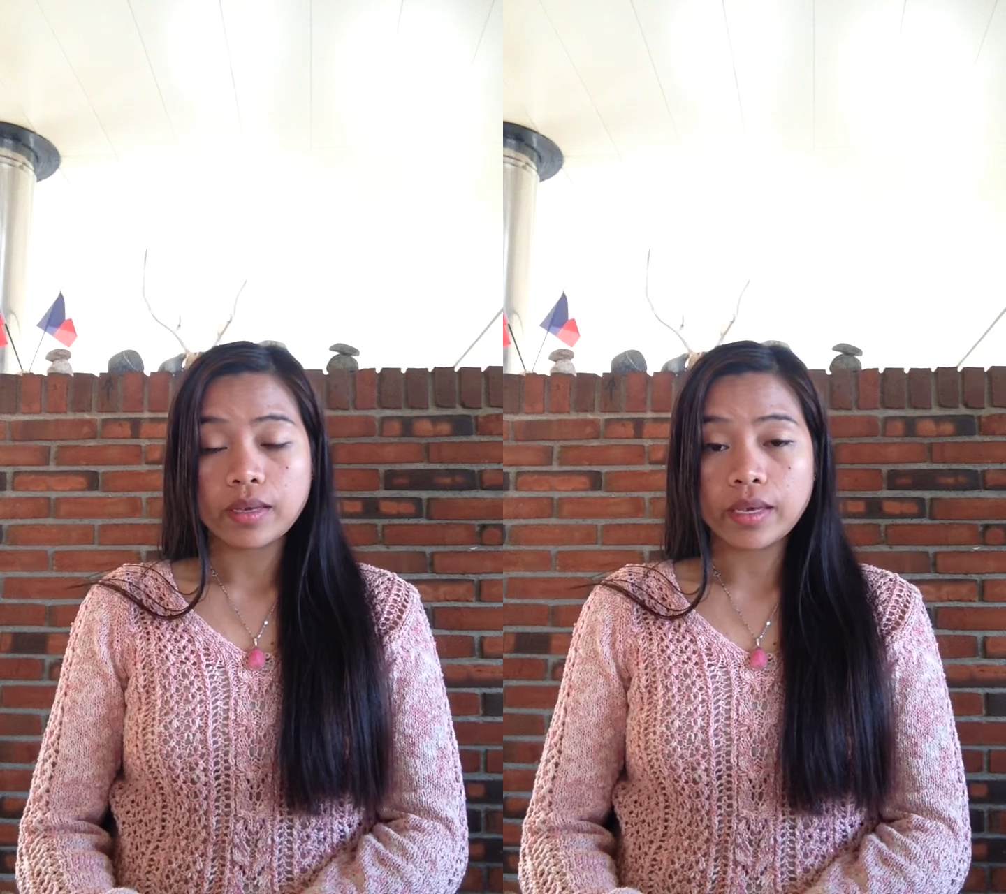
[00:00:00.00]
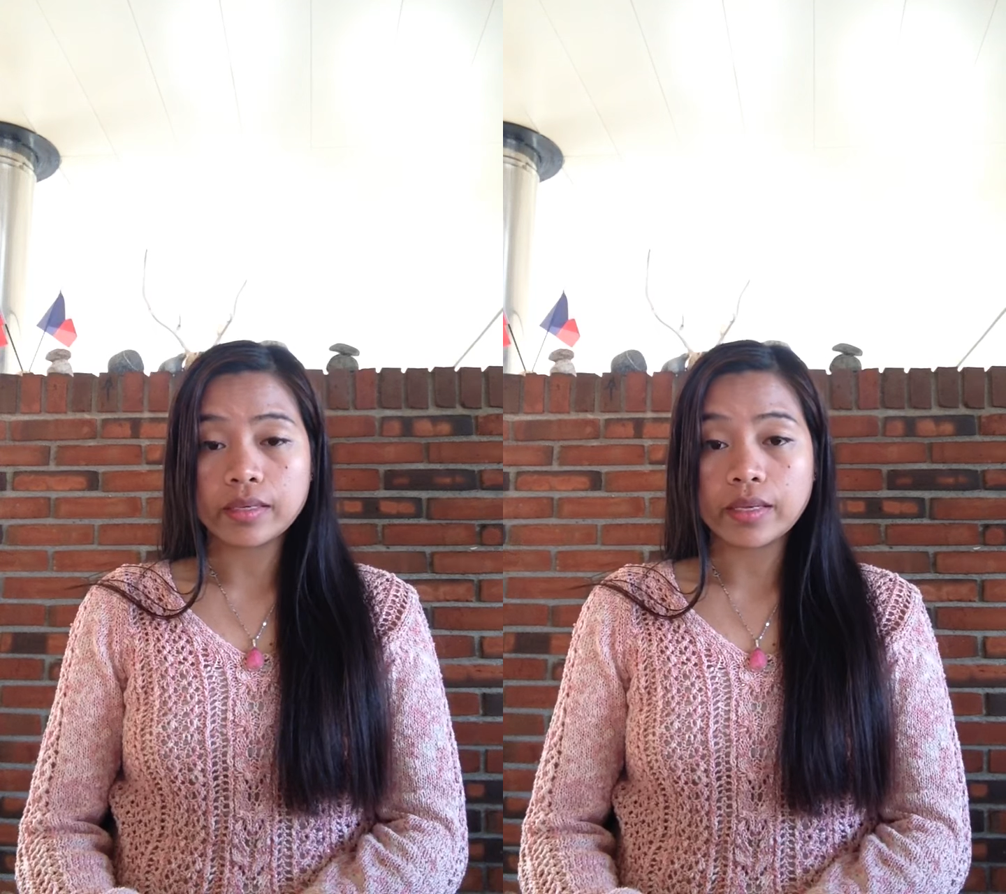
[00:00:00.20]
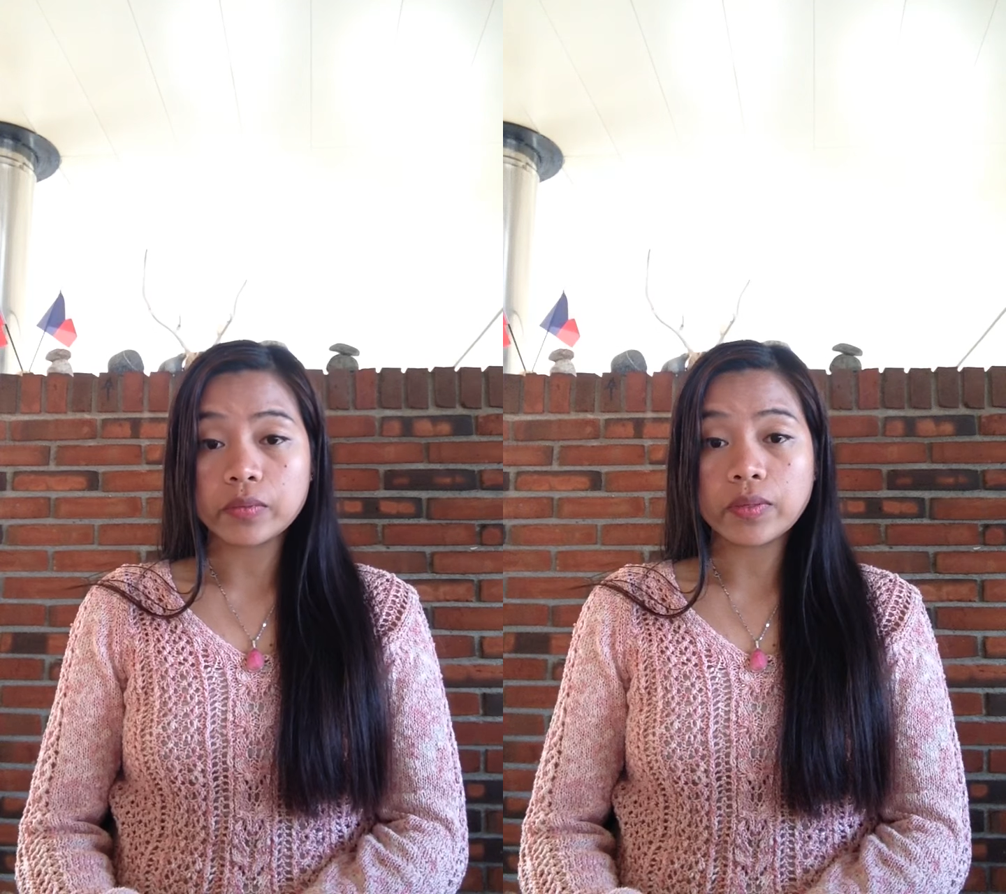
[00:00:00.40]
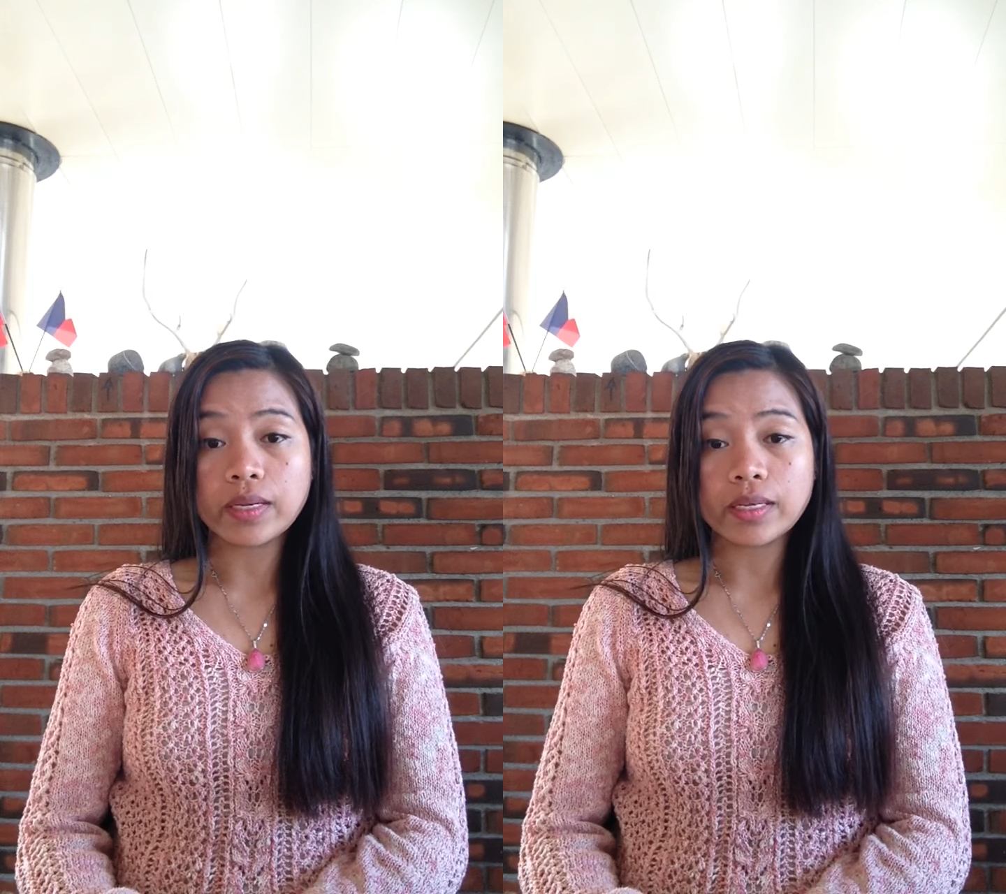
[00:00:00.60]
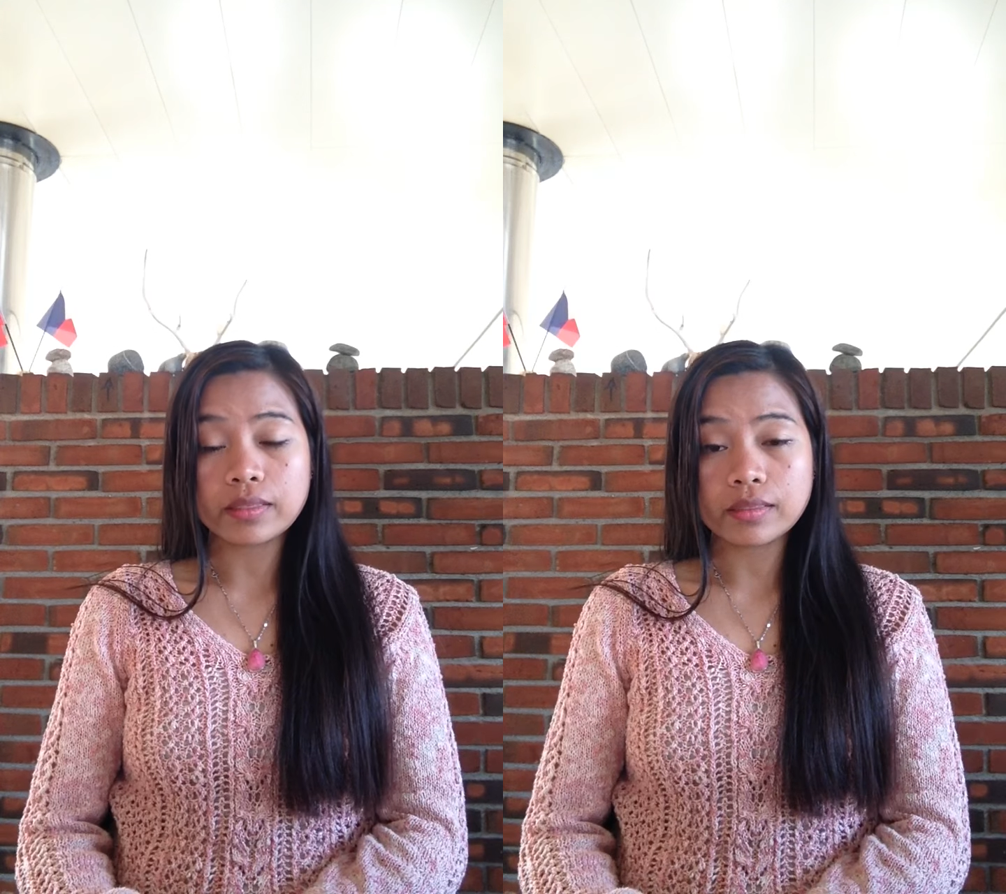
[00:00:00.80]
and in
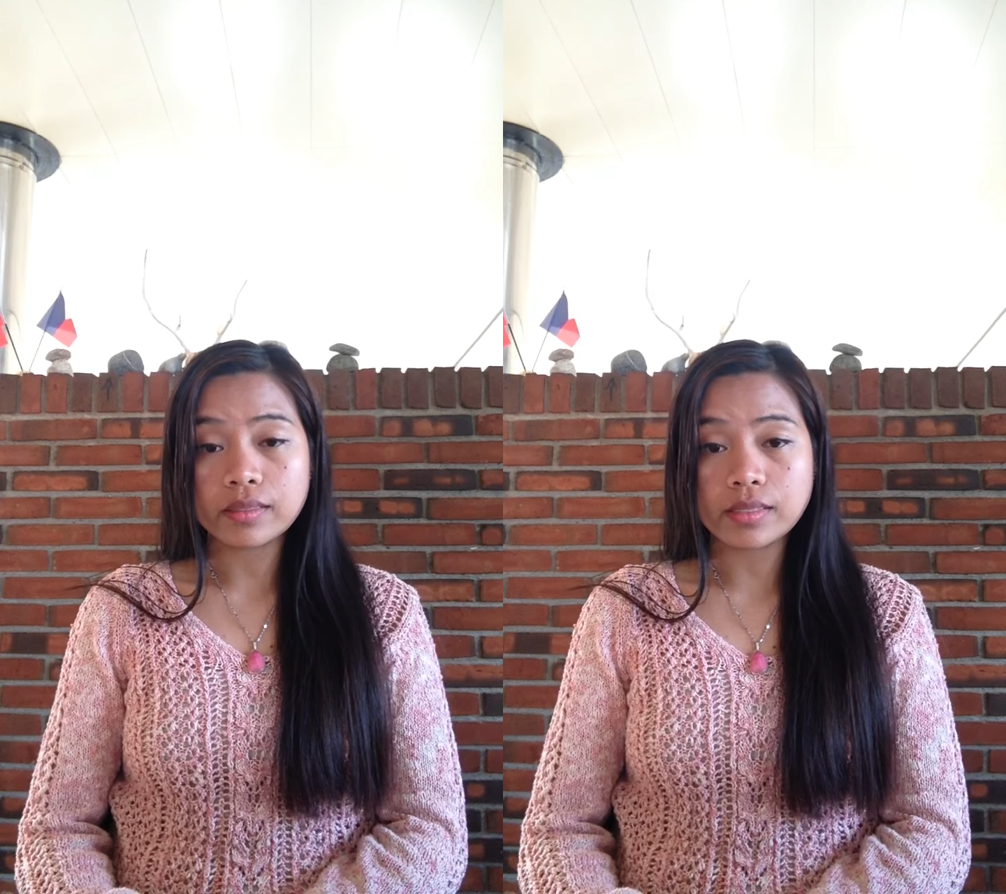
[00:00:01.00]
Greenlandic they